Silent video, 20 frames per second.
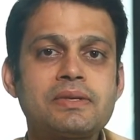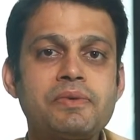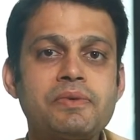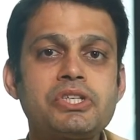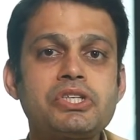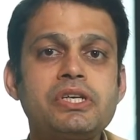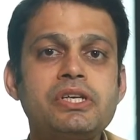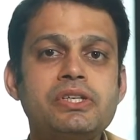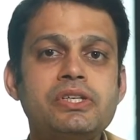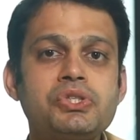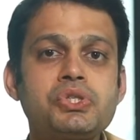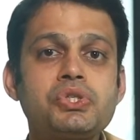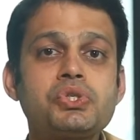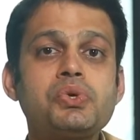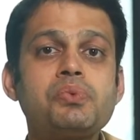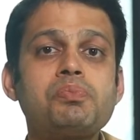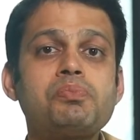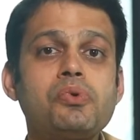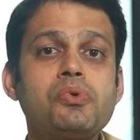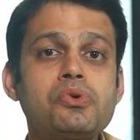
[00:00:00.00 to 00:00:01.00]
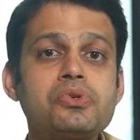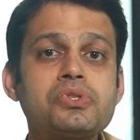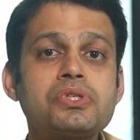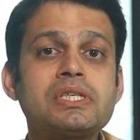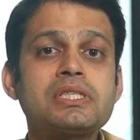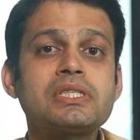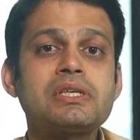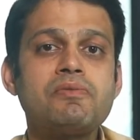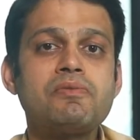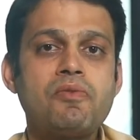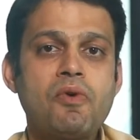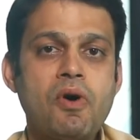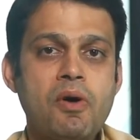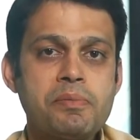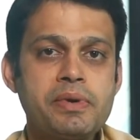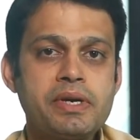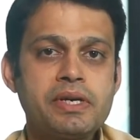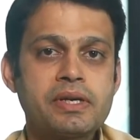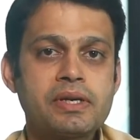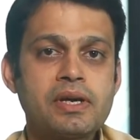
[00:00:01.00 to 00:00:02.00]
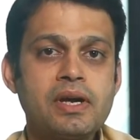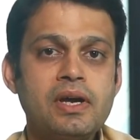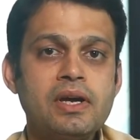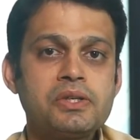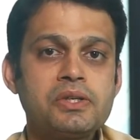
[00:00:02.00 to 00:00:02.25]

which leads to post-acid vomiting.